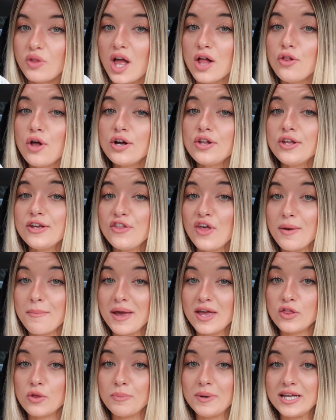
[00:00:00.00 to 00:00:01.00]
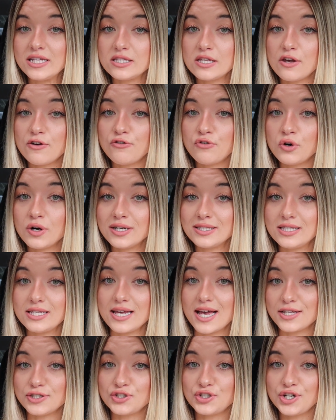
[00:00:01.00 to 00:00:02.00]
luckily they made the pizza for us
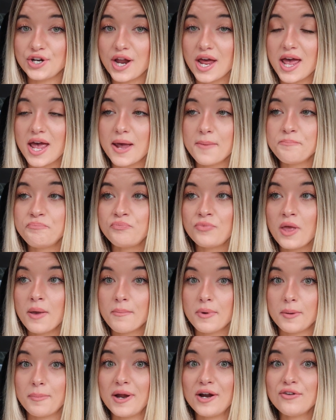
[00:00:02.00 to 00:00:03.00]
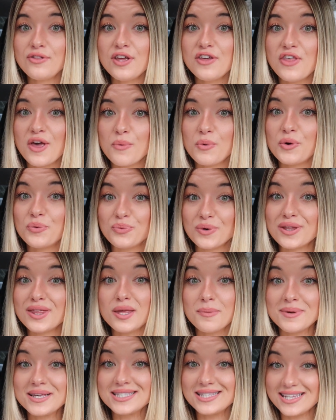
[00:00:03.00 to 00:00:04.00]
yesterday, but apparently they were
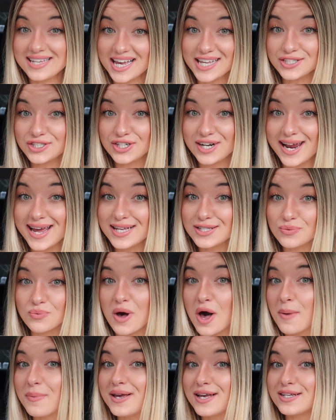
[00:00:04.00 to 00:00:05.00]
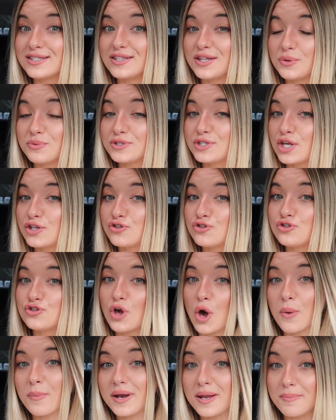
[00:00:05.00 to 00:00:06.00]
really busy yesterday as well because there was
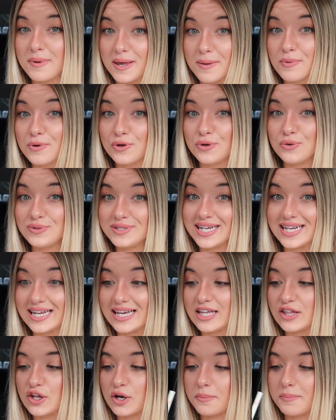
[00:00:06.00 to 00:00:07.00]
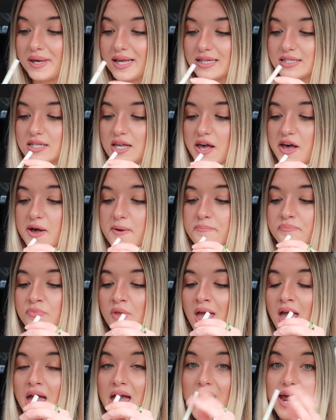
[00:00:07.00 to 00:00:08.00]
so many people who didn't get their pizza,
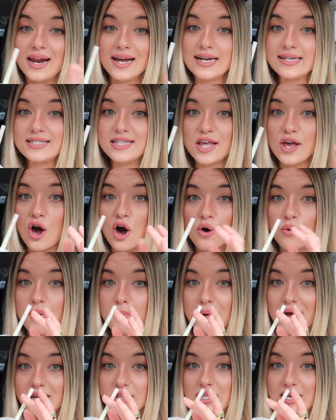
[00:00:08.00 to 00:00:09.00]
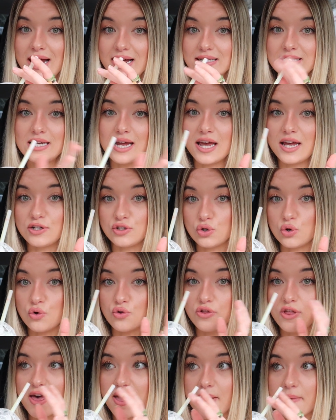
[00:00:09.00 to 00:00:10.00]
and I guess they all went back the next day and
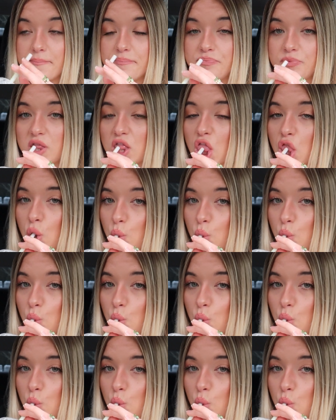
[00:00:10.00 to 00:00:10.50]
told them